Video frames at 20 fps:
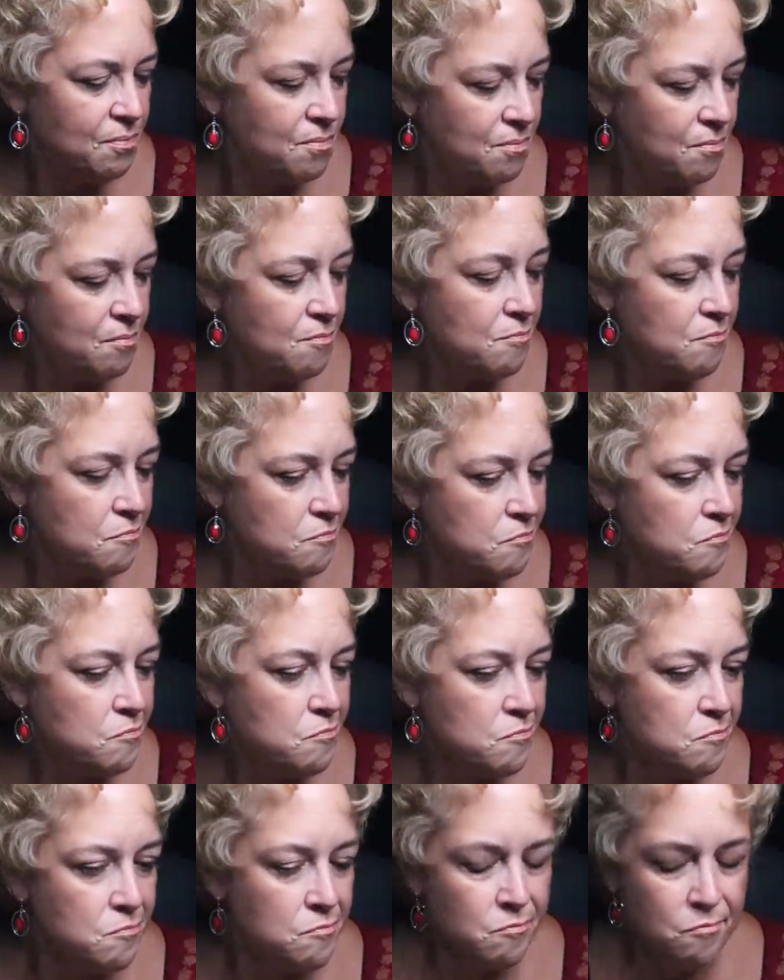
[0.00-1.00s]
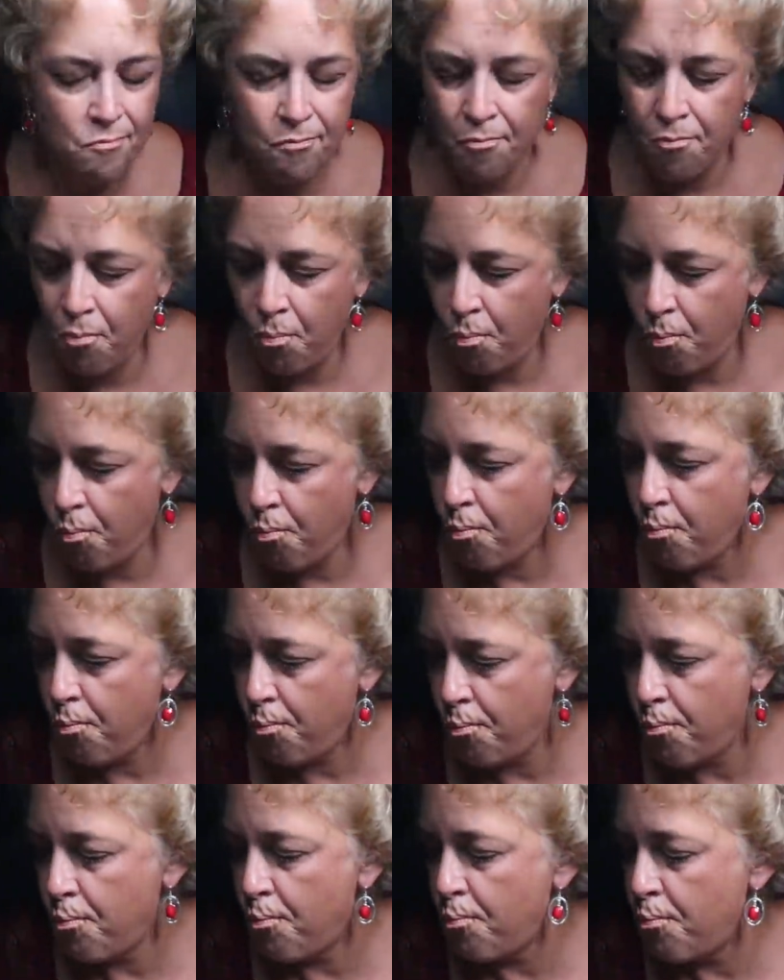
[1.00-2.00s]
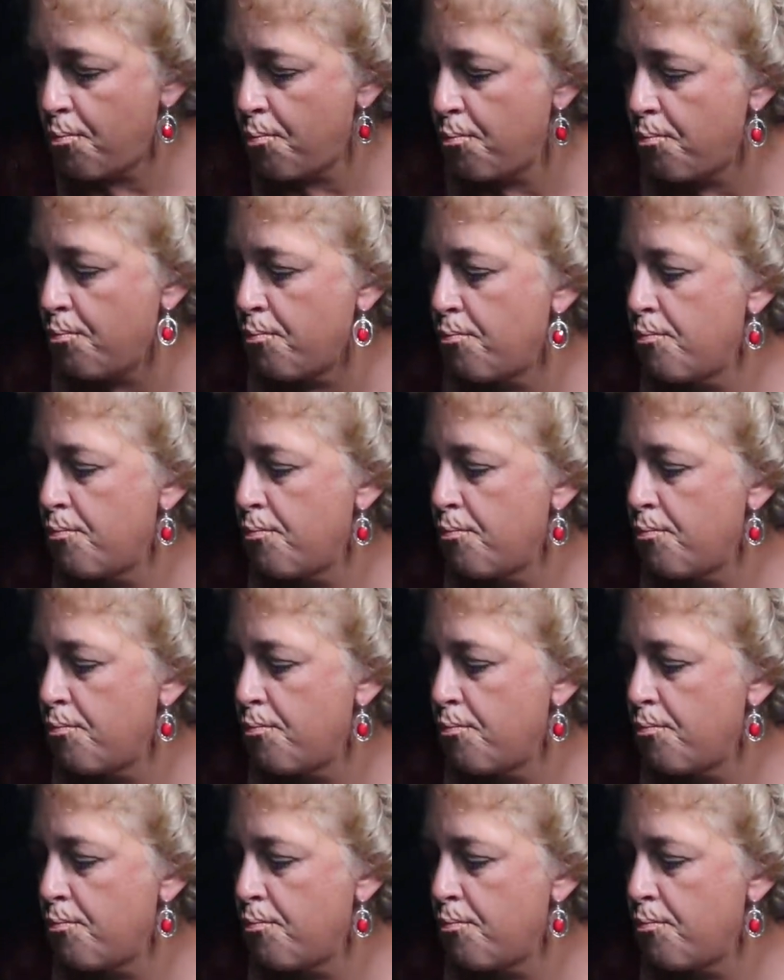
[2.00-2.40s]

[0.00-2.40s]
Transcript: Nobody speaks.